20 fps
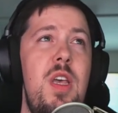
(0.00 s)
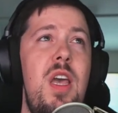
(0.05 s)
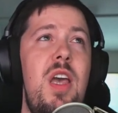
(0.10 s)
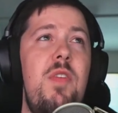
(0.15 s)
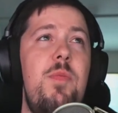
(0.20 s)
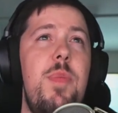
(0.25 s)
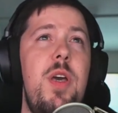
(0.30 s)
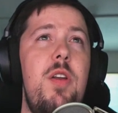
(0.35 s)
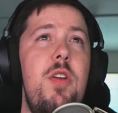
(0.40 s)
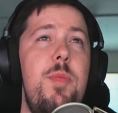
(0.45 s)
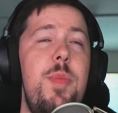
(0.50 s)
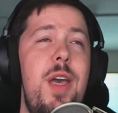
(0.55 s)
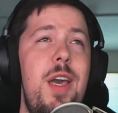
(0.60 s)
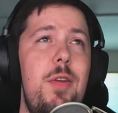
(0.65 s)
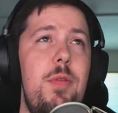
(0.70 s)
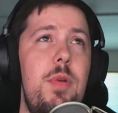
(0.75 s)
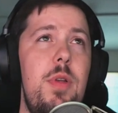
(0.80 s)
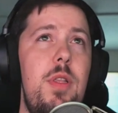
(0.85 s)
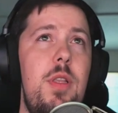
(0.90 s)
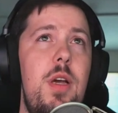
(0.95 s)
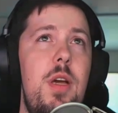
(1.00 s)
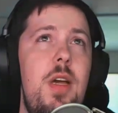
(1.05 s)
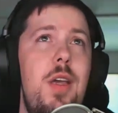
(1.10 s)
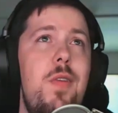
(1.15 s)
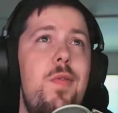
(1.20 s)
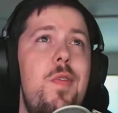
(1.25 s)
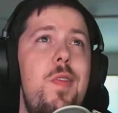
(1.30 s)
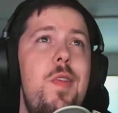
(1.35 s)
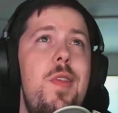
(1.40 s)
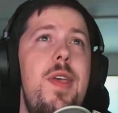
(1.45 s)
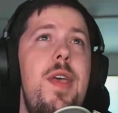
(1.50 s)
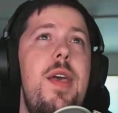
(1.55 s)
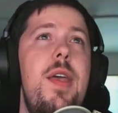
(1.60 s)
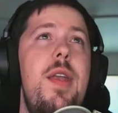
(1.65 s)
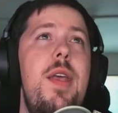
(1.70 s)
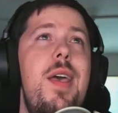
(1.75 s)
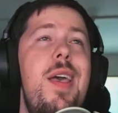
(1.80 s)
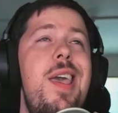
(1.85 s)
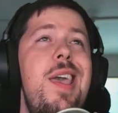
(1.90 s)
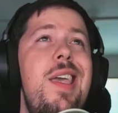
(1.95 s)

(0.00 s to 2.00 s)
have better battery life than